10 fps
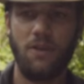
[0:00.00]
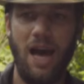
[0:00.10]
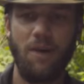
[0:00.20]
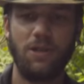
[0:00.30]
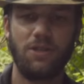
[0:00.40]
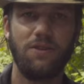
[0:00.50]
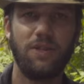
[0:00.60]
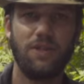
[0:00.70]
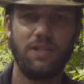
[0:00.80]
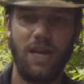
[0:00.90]
the habits of
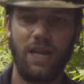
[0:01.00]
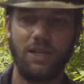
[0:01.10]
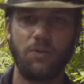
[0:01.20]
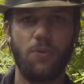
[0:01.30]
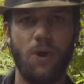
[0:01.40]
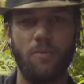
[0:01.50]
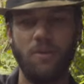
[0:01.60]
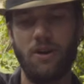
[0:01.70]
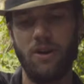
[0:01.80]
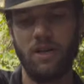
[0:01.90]
this snake is
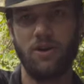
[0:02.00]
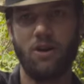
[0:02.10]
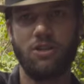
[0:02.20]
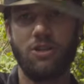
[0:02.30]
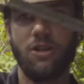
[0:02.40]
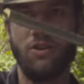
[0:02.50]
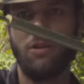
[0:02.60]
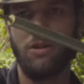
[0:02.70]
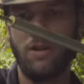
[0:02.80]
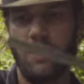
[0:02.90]
primarily
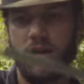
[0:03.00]
nocturnal.